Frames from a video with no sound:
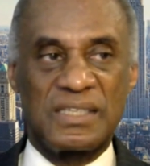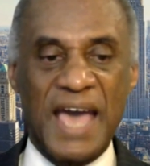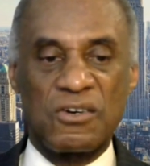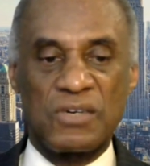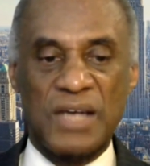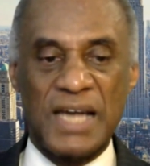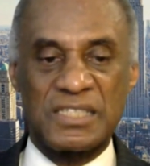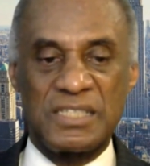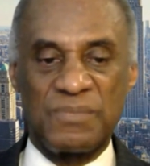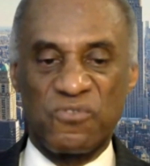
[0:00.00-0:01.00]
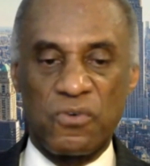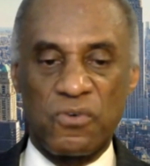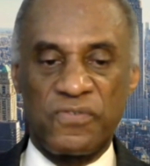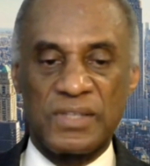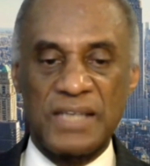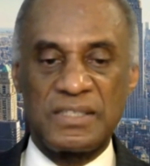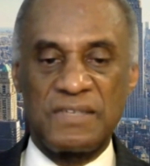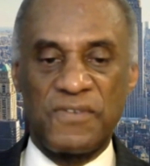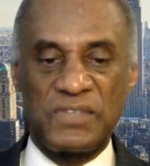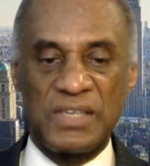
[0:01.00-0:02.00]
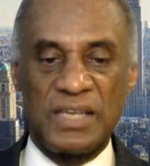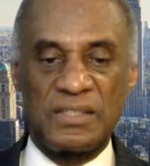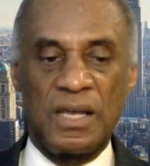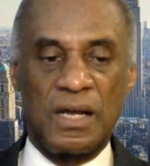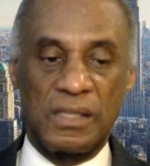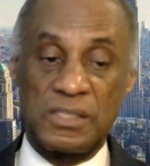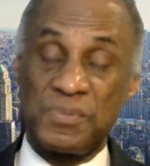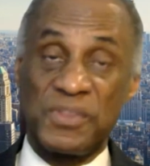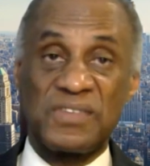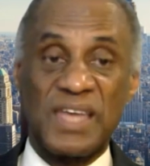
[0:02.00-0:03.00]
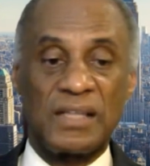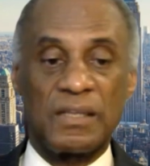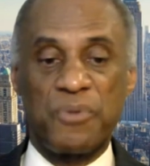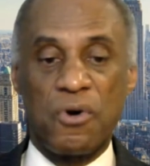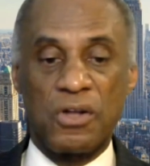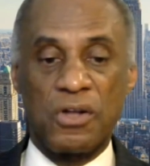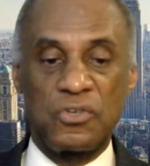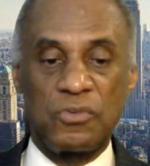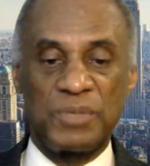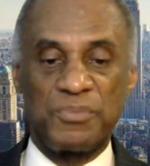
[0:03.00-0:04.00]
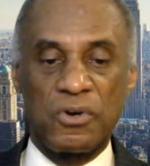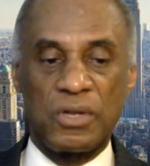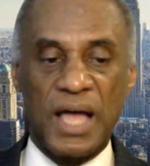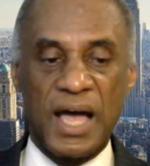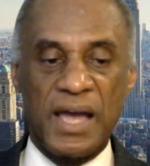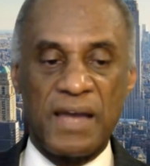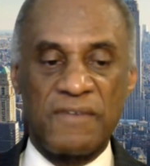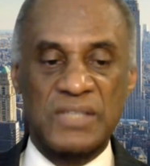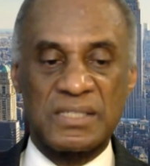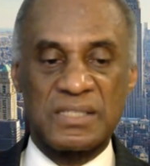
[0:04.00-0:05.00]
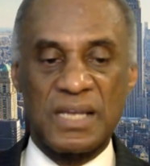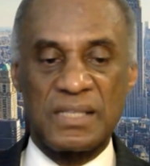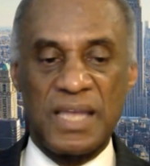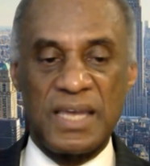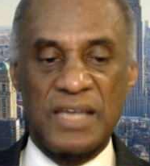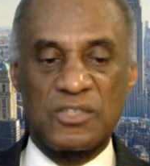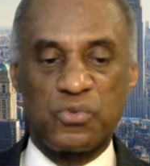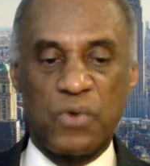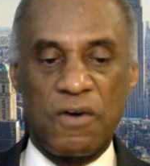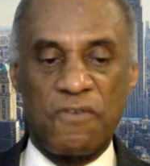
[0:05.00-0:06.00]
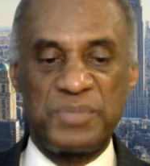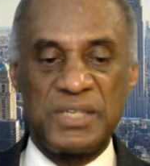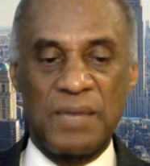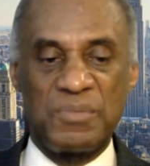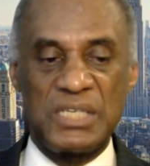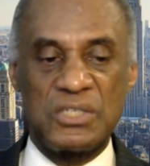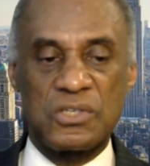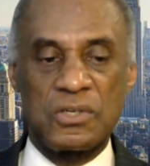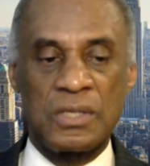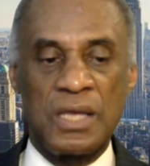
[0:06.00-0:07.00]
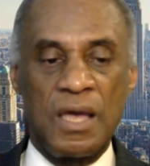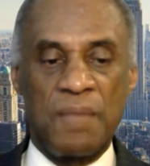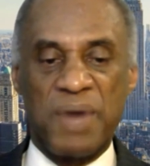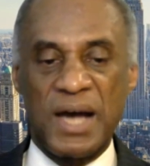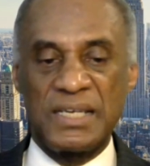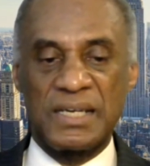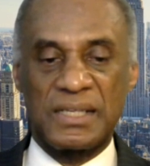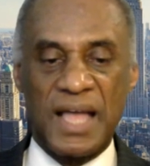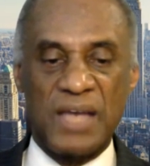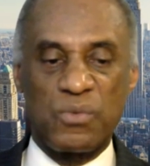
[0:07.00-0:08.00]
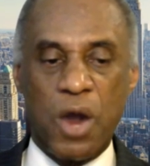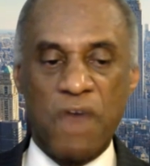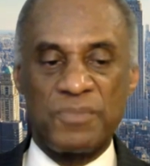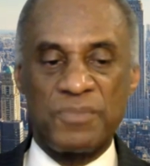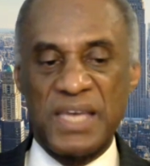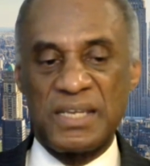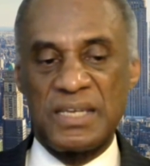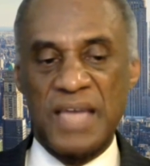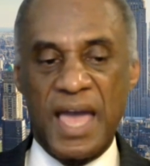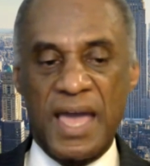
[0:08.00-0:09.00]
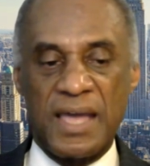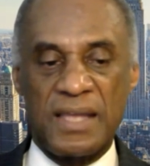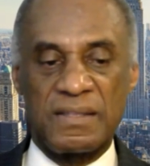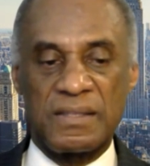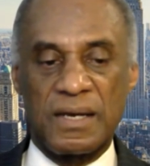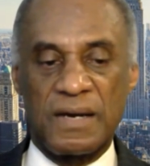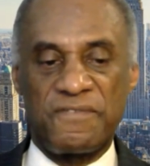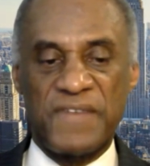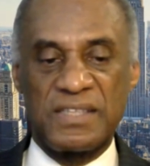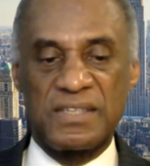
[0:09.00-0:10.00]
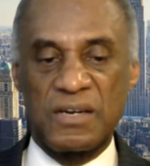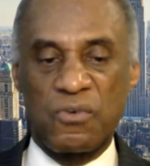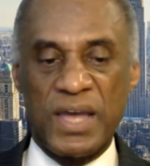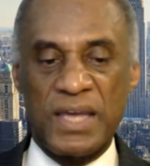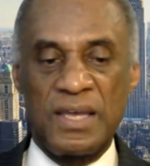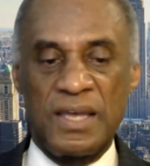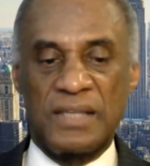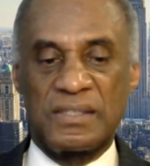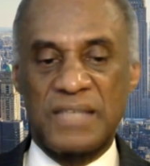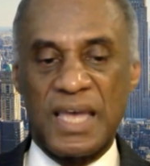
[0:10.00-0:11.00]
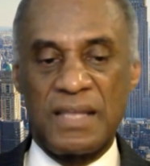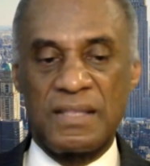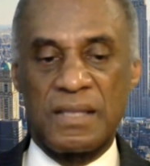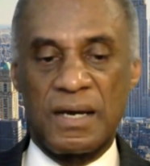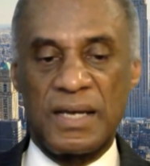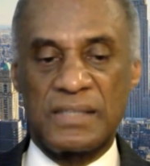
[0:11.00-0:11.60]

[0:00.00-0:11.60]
Cat on a Hot Tin Roof, 1958, Elizabeth Taylor, Paul Newman, Burl Ives, a Sunday at 12 p.m. Eastern. Bonnie and Clyde, Warren Beatty and Faye Dunaway, 10